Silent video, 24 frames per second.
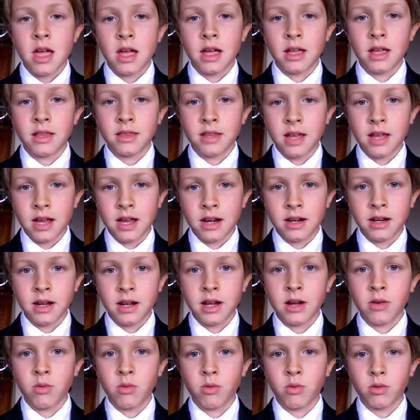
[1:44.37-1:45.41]
And then
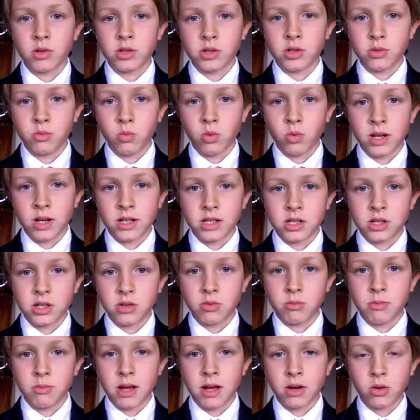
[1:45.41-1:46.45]
it went
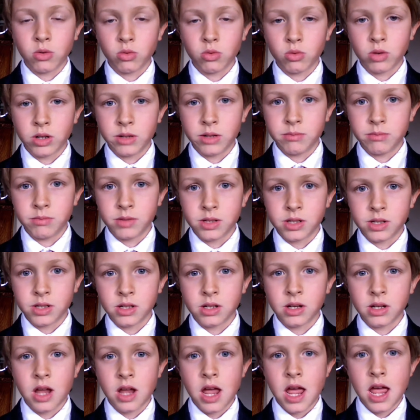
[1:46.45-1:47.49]
to metal
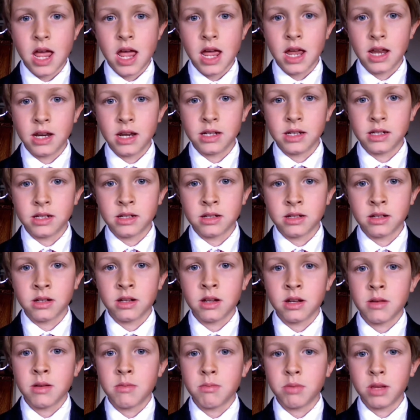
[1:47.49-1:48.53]
rims and
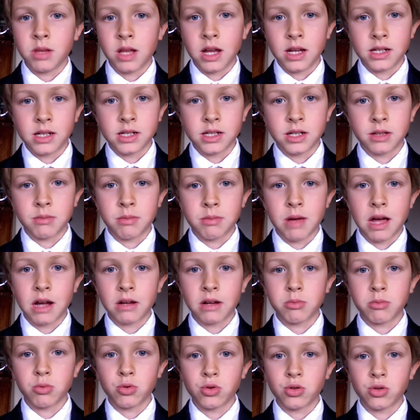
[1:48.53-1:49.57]
plastic
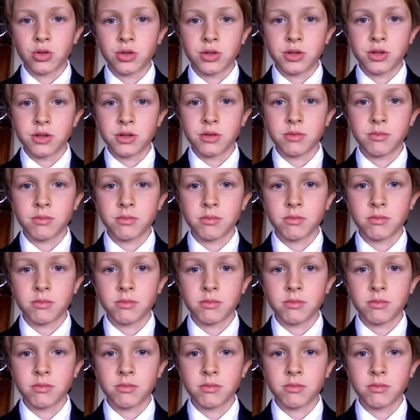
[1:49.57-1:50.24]
backboards.